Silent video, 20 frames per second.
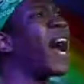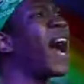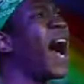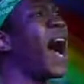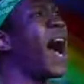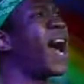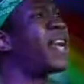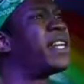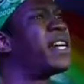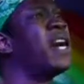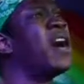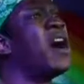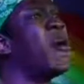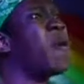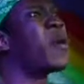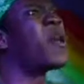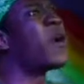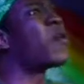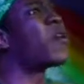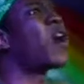God.
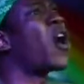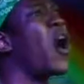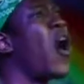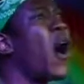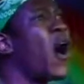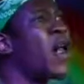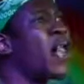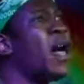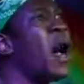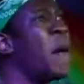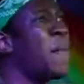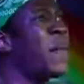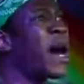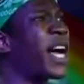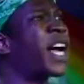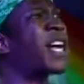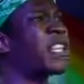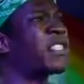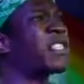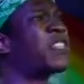We don't call
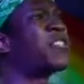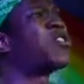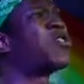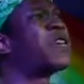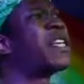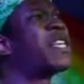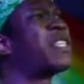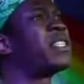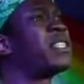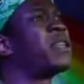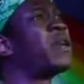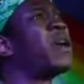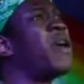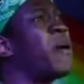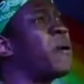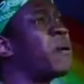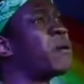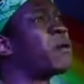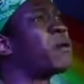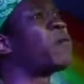my cousin trees
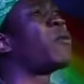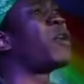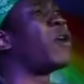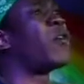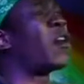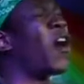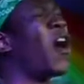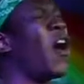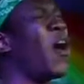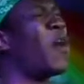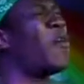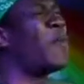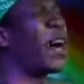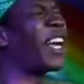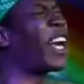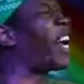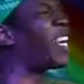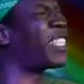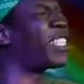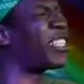we don't call
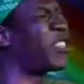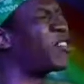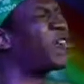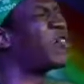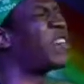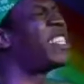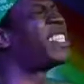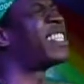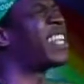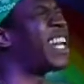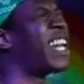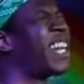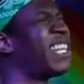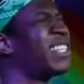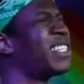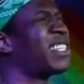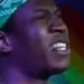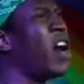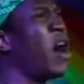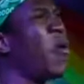my cousin trees
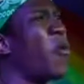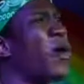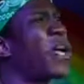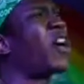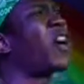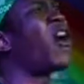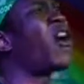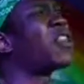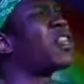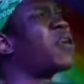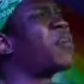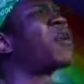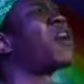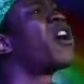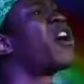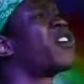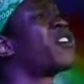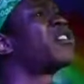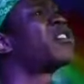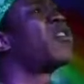killers, no, we call them
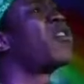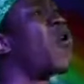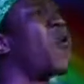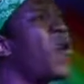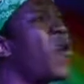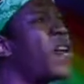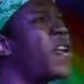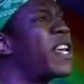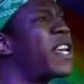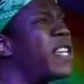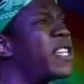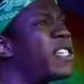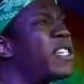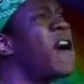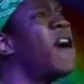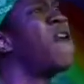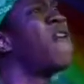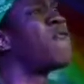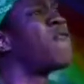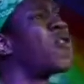cursed
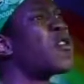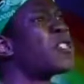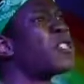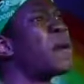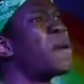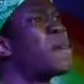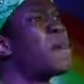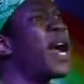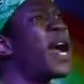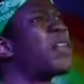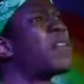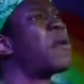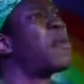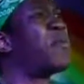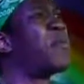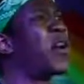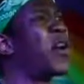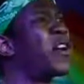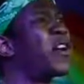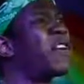couriers, forced to bear the
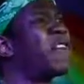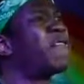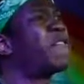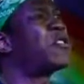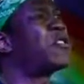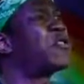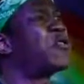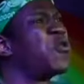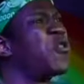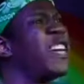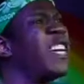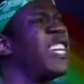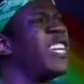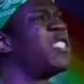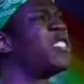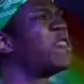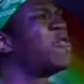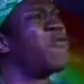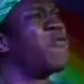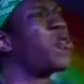burden of
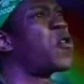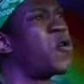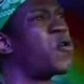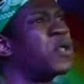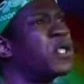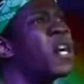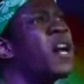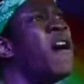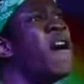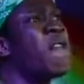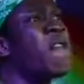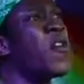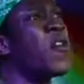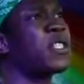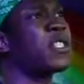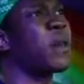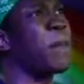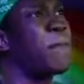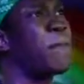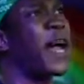strange fruit,
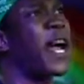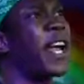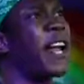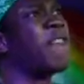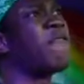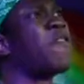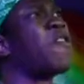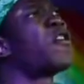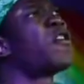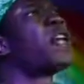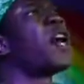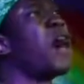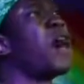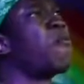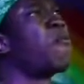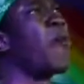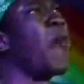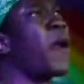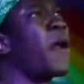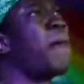forced to beckon forth
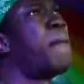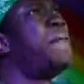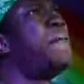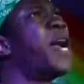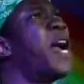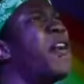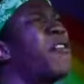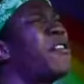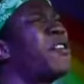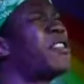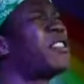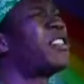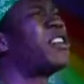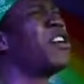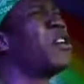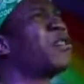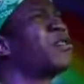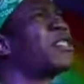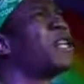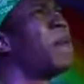unwanted burials.
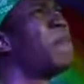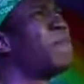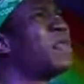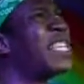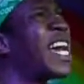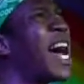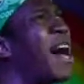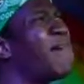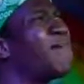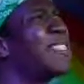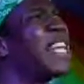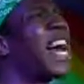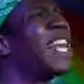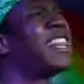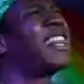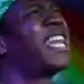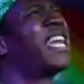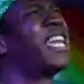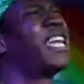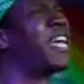You know, sometimes
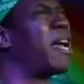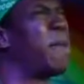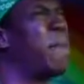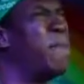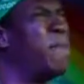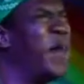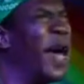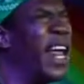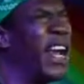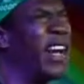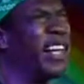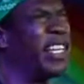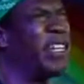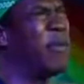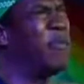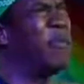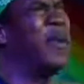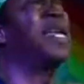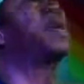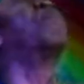I think it better
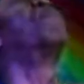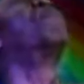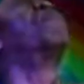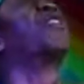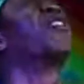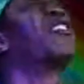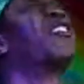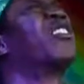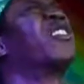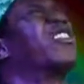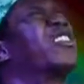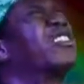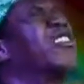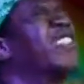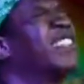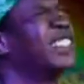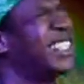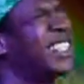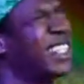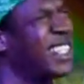to be
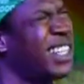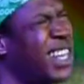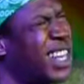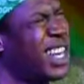burned.